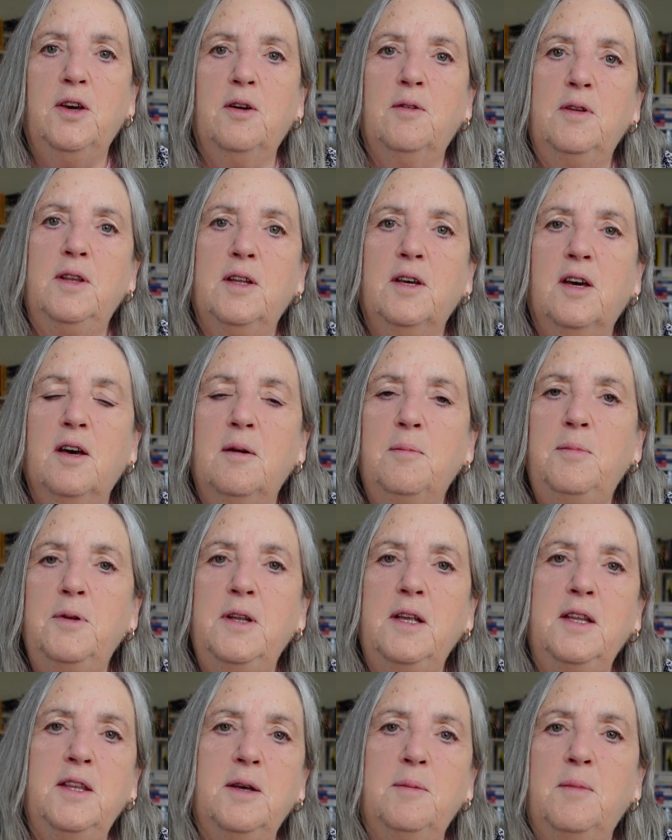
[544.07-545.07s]
go in the
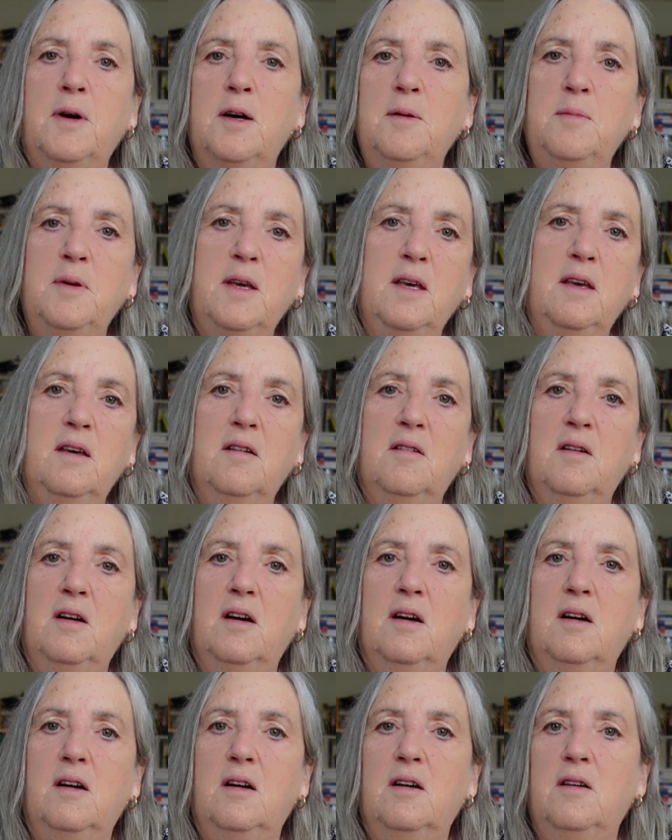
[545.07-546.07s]
company, there might be
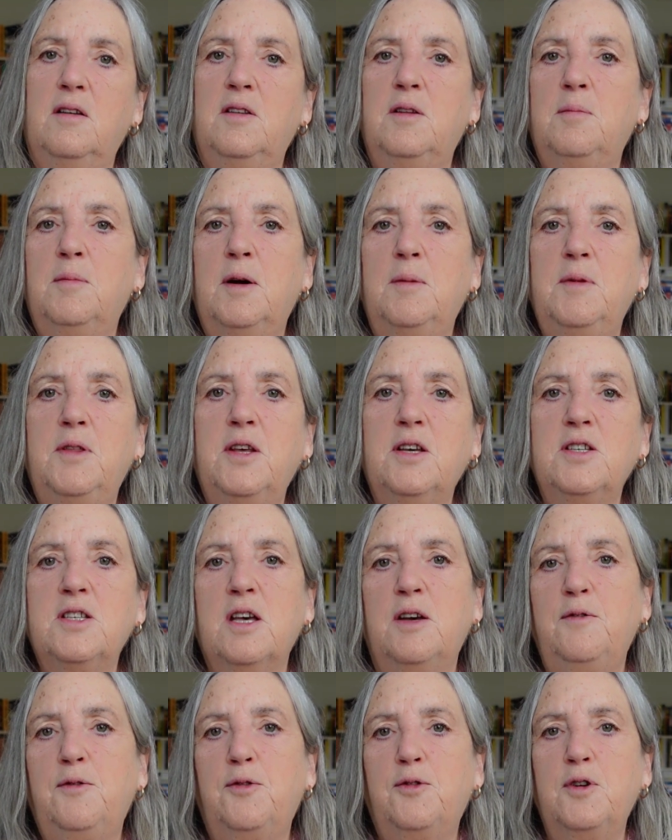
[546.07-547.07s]
things
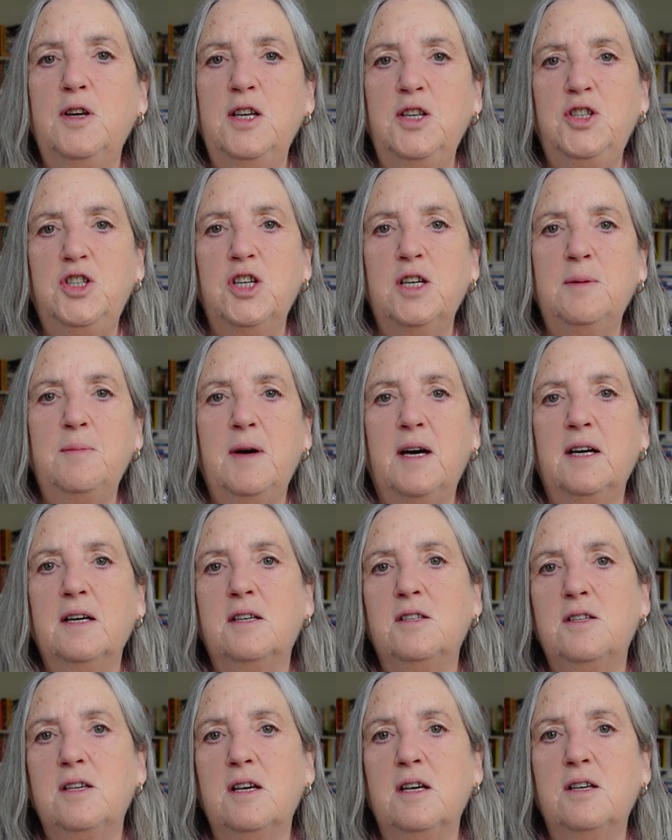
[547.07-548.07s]
like free gym
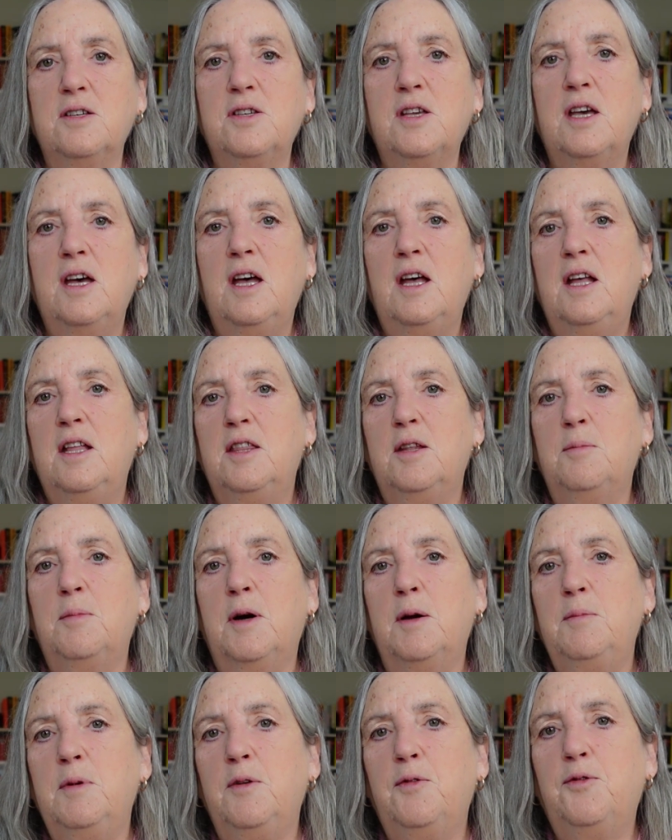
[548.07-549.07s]
access, there
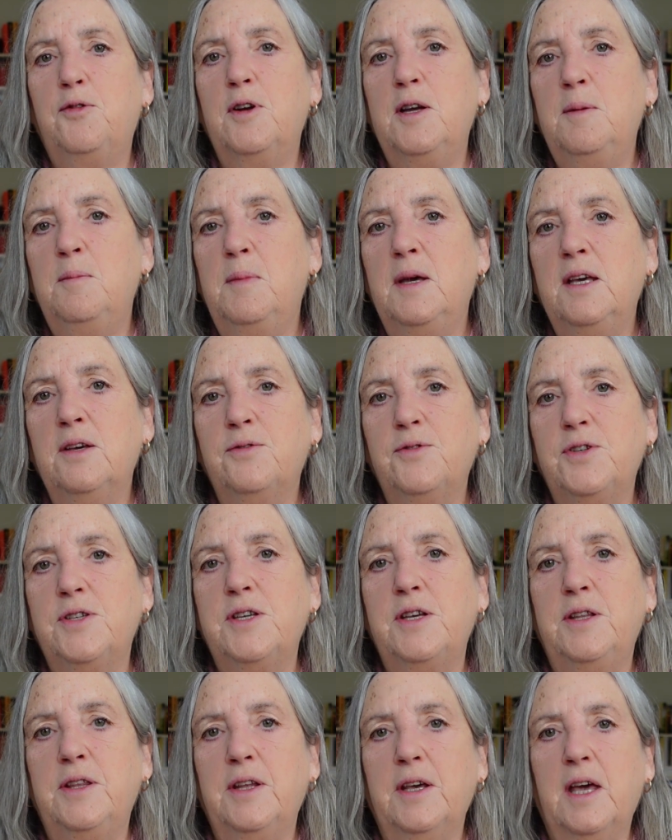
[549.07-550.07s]
might be free meals
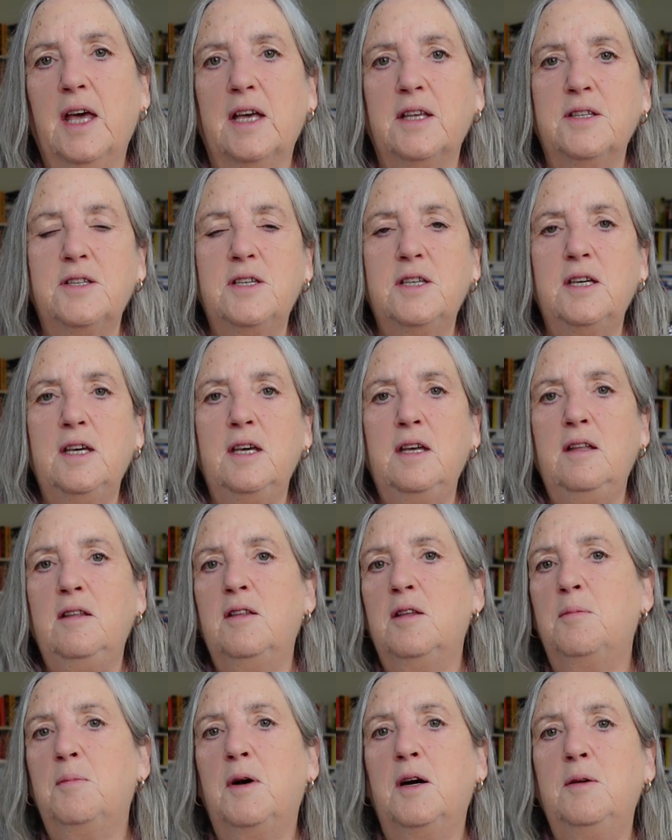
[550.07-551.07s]
in the canteen,
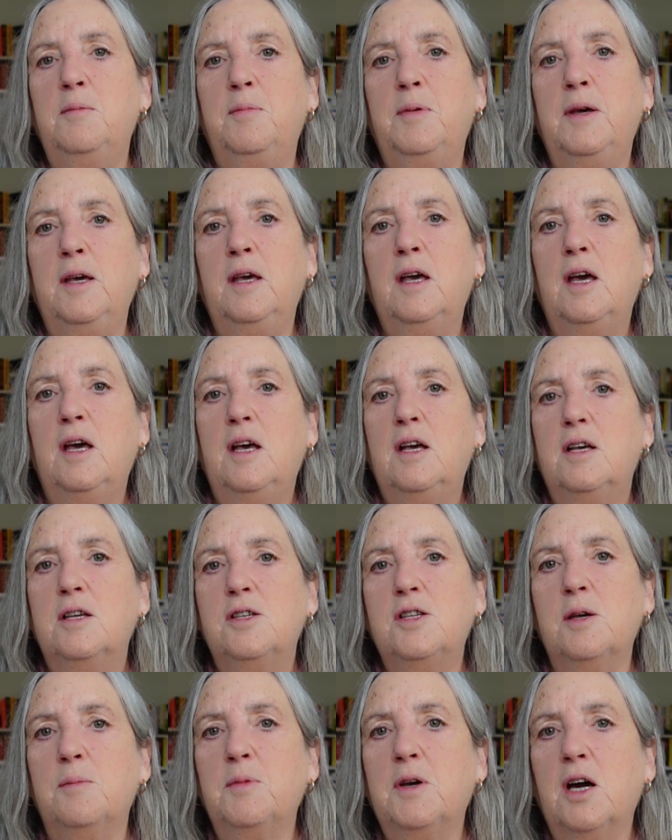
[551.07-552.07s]
there might be
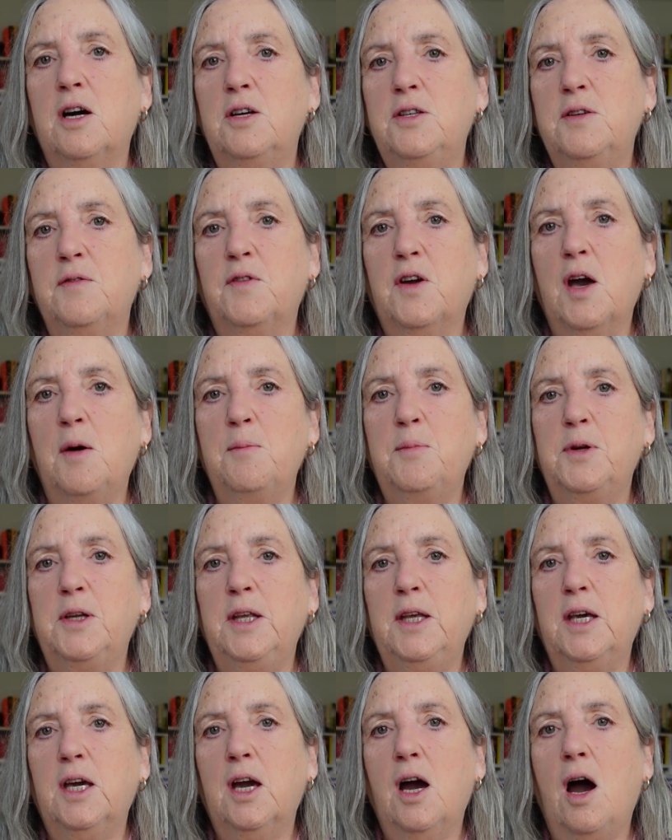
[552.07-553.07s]
some kind of
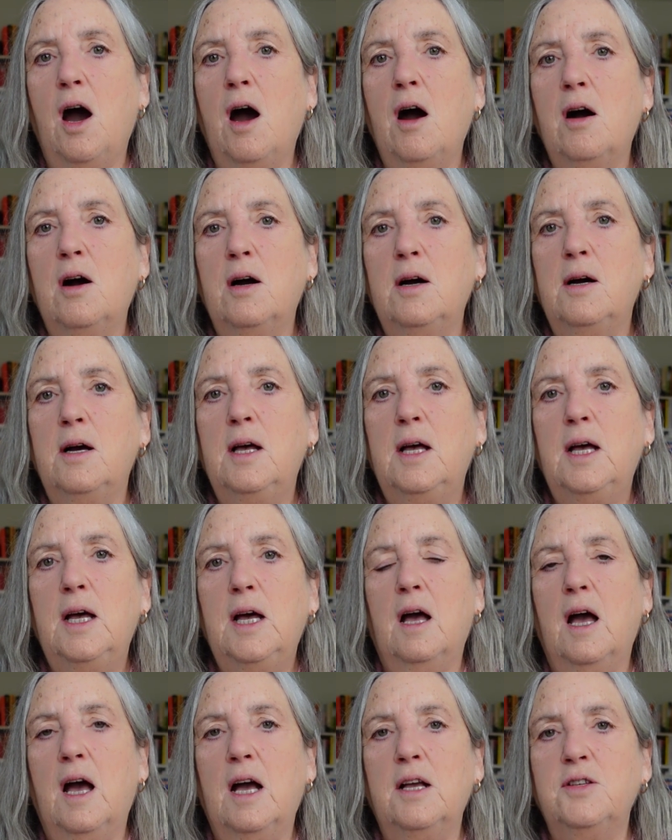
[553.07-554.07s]
company car,
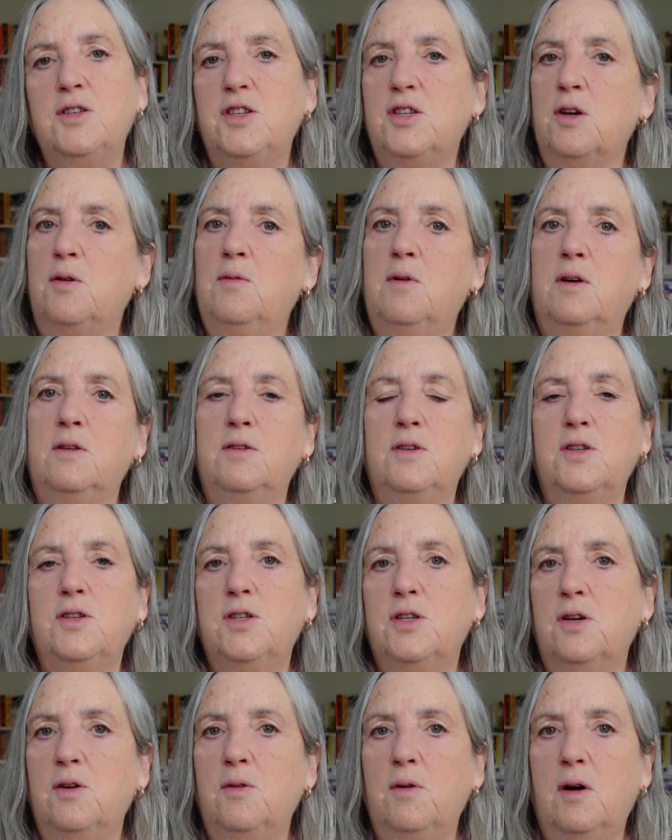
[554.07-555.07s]
and so on and
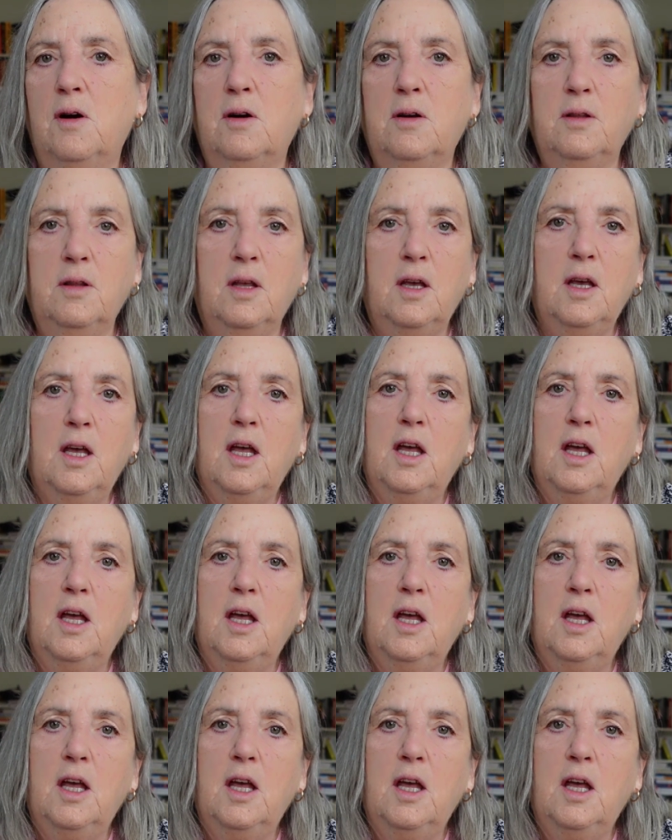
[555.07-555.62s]
so on.